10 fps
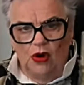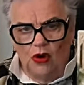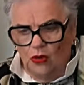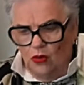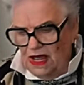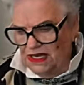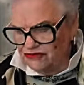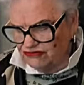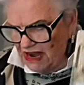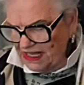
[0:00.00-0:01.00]

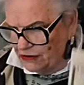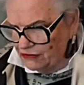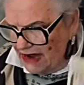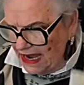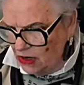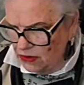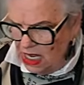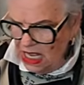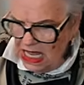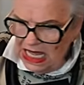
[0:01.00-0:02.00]
Hallways, running around,
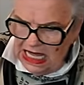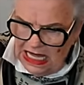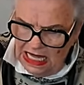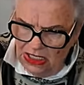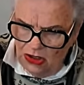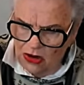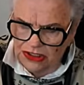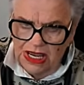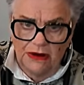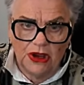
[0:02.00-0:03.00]
a
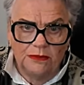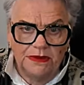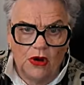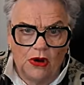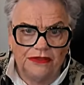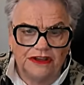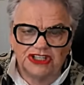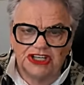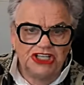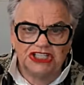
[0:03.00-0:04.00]
lot going on behind the
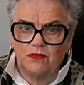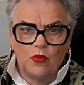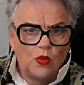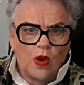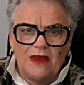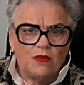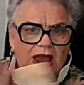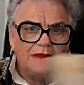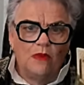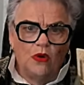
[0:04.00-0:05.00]
scenes,
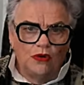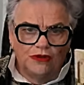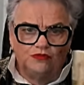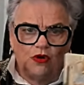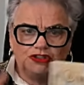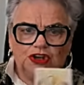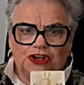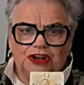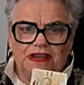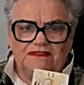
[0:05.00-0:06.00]
way more than what you
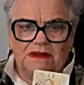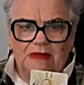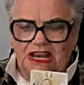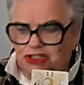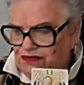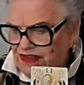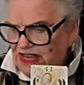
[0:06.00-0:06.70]
can even imagine.